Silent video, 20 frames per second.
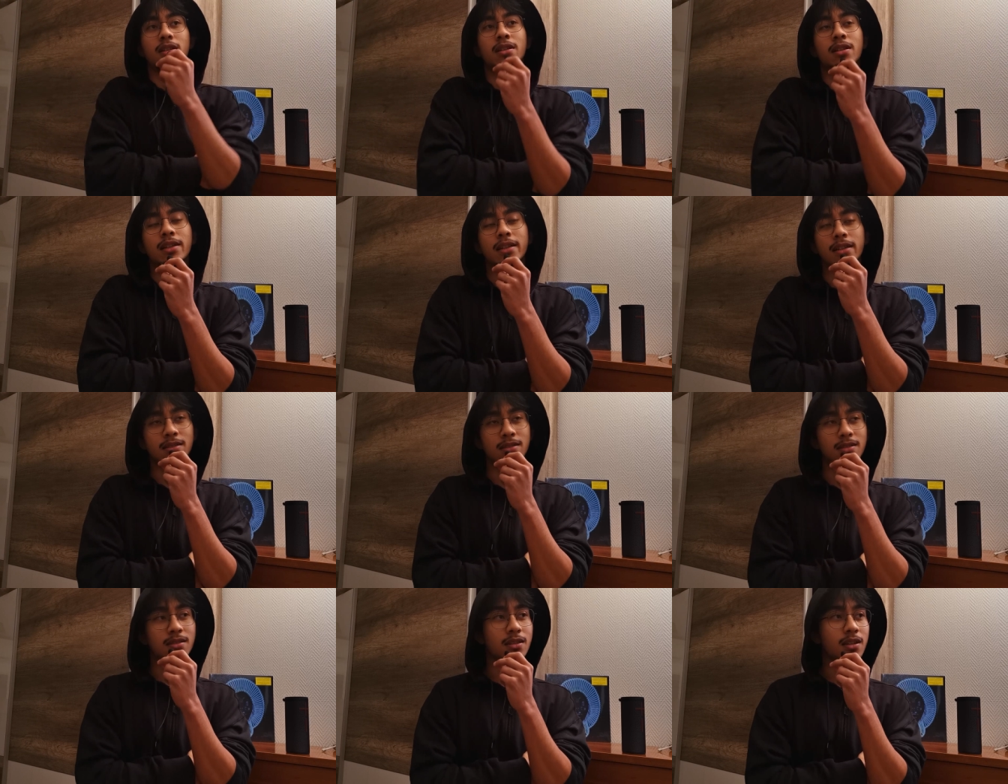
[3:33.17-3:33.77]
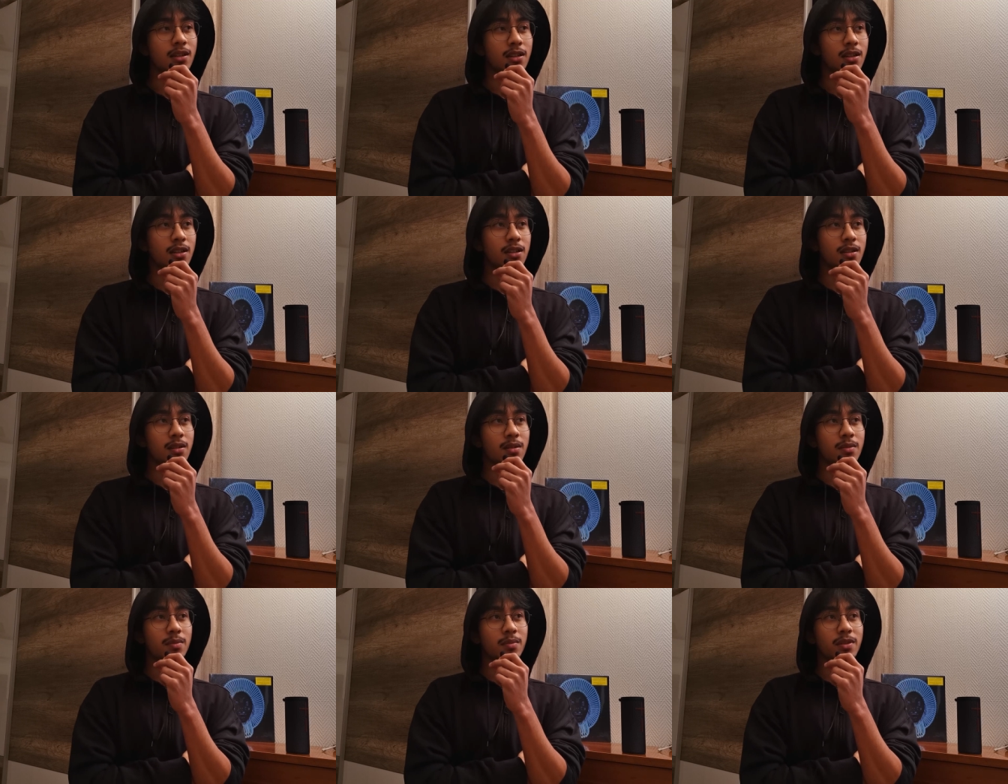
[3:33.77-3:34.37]
at least
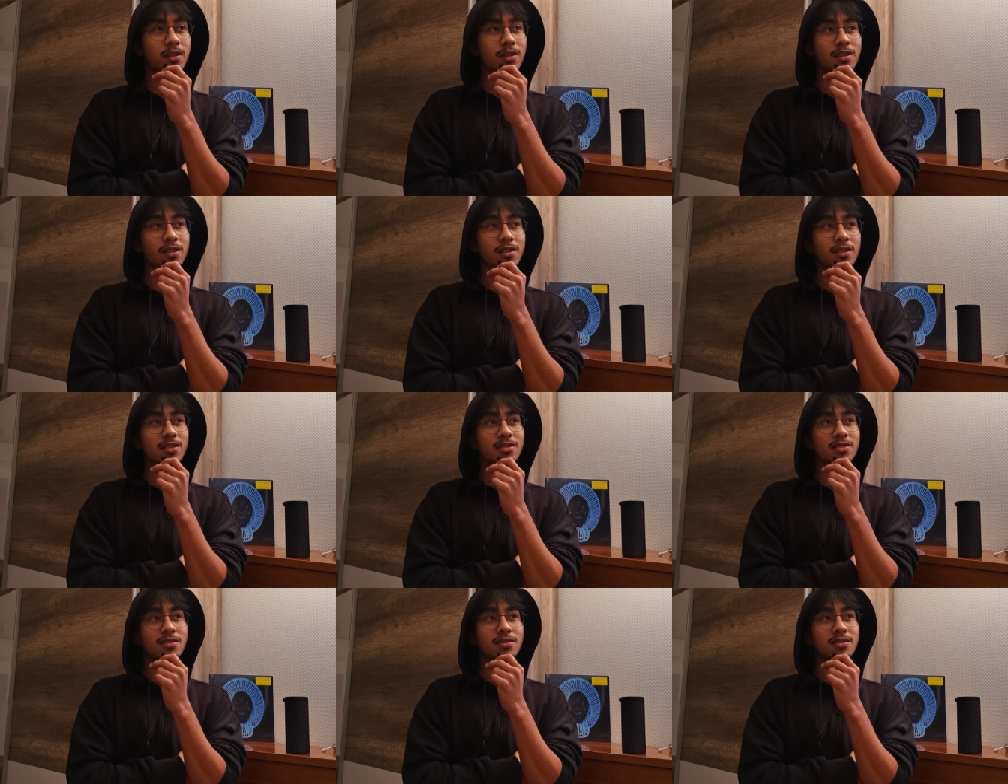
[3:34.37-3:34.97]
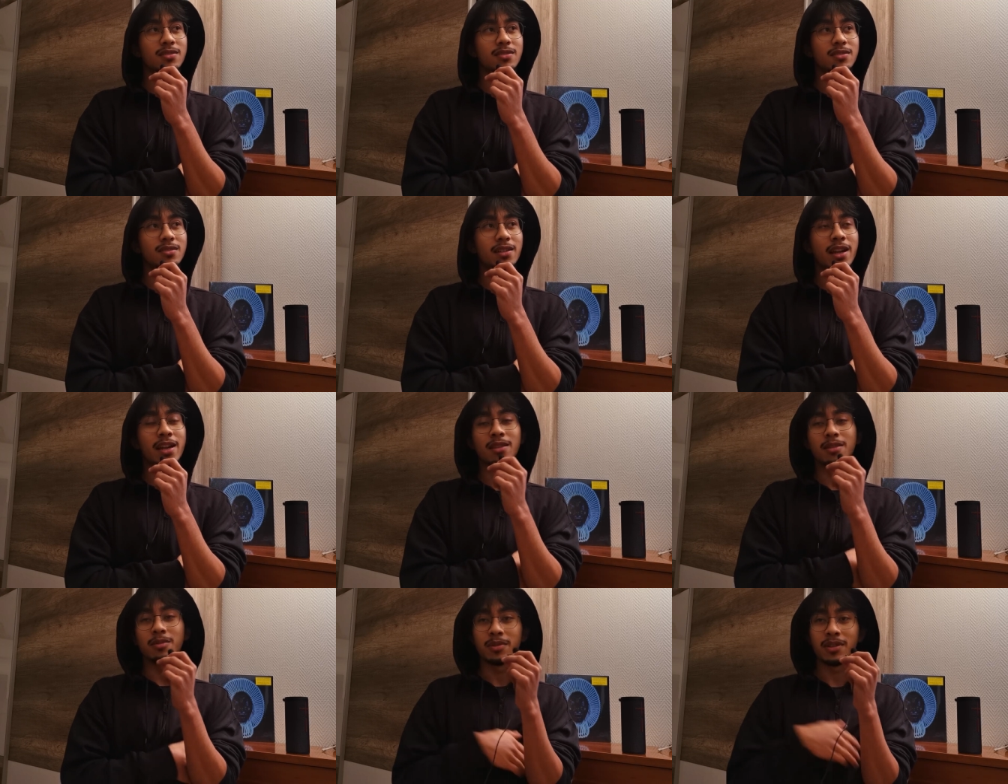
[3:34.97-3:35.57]
because
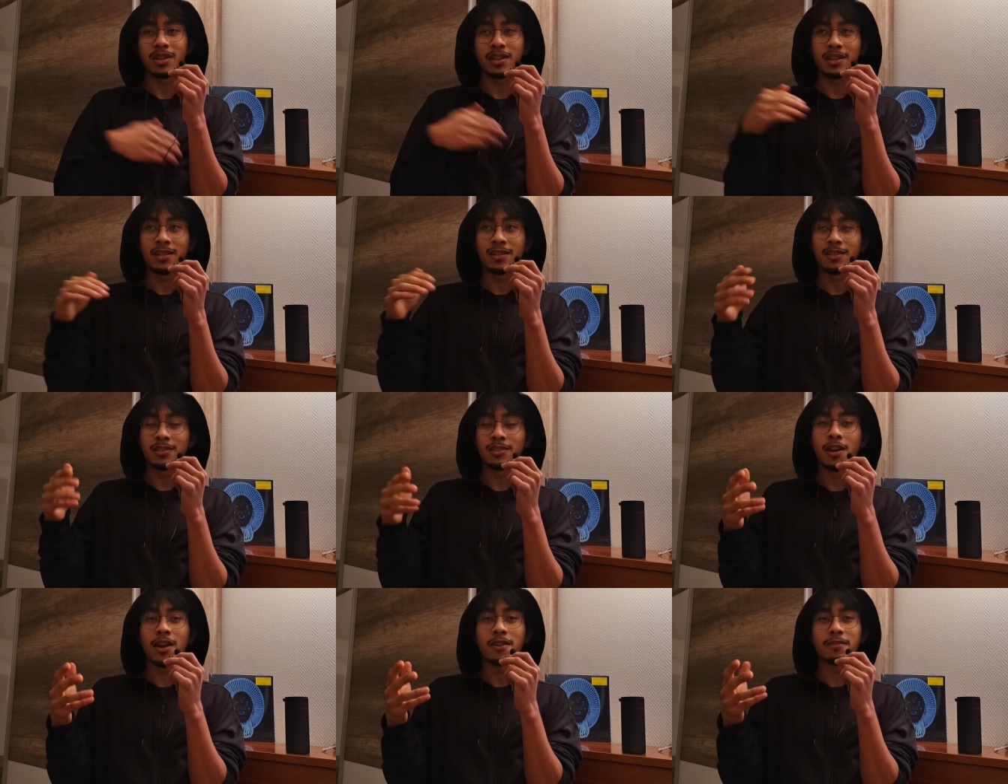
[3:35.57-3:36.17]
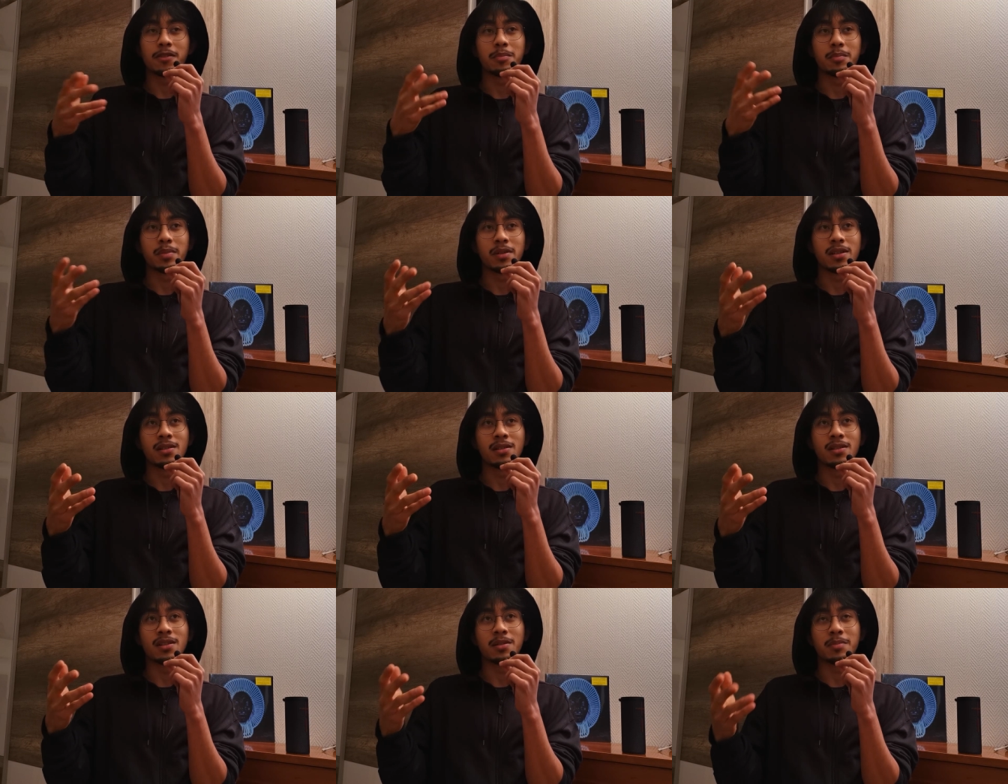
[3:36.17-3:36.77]
at the beginning you have to
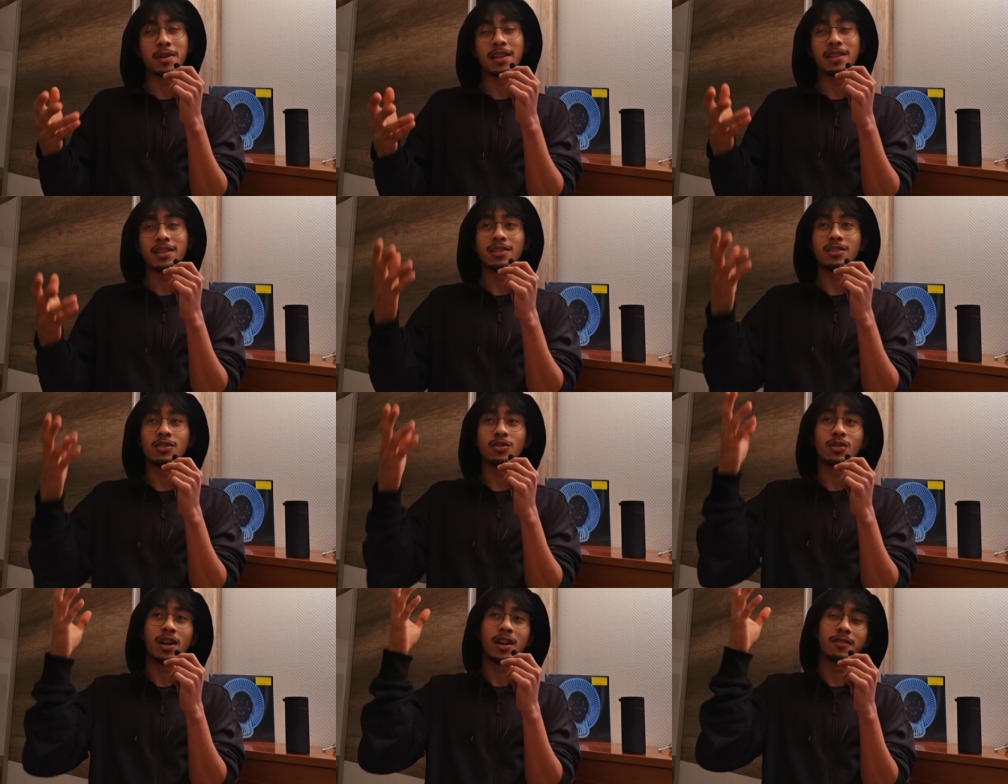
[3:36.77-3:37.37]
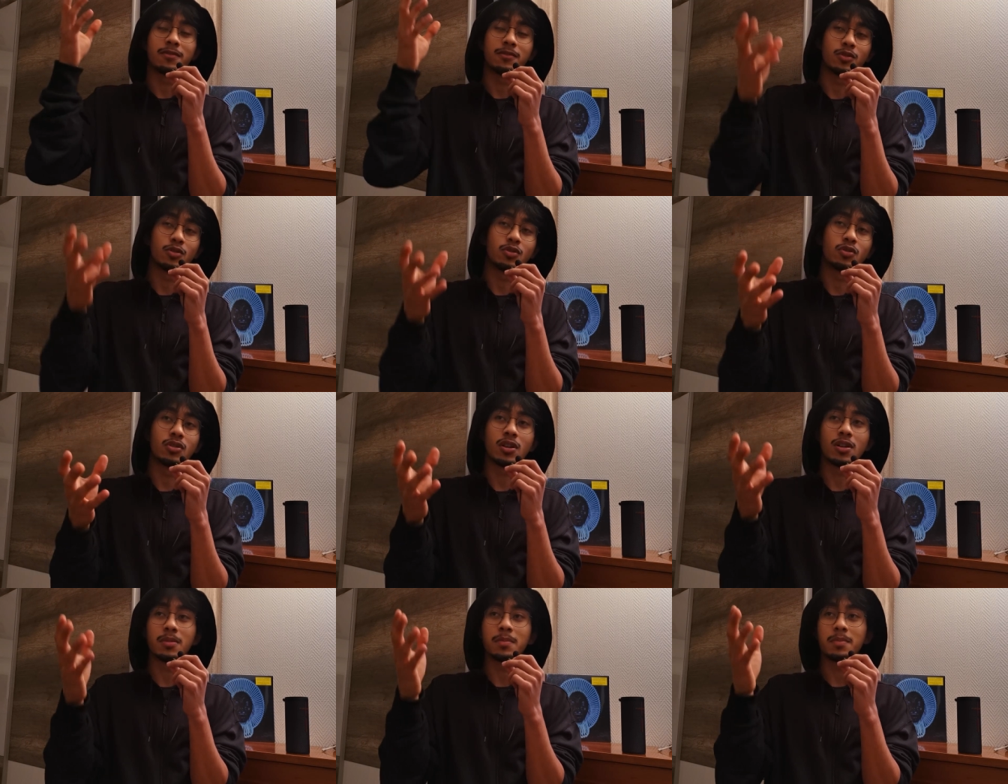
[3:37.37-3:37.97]
build up and then you have to
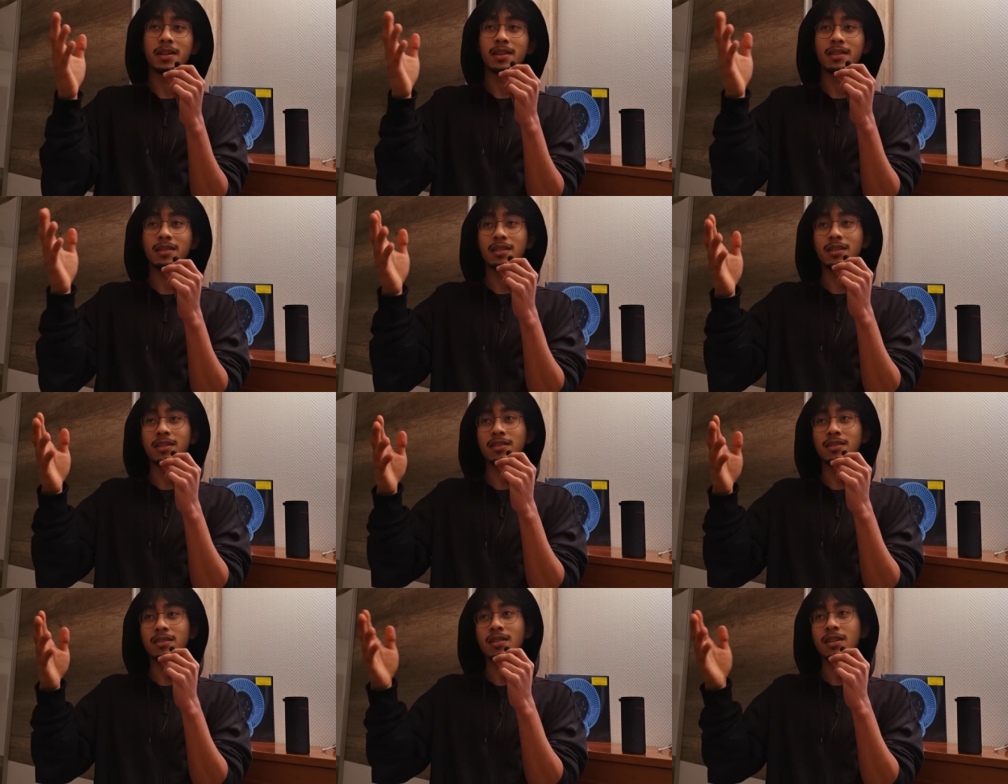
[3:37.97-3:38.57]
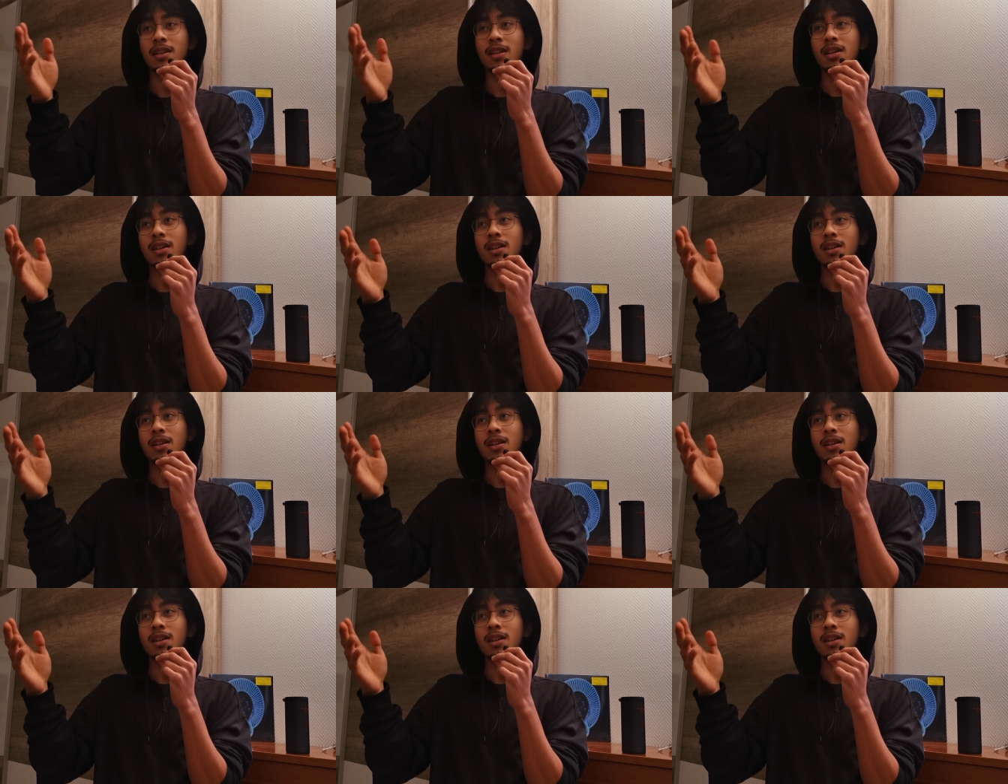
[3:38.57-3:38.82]
drop and then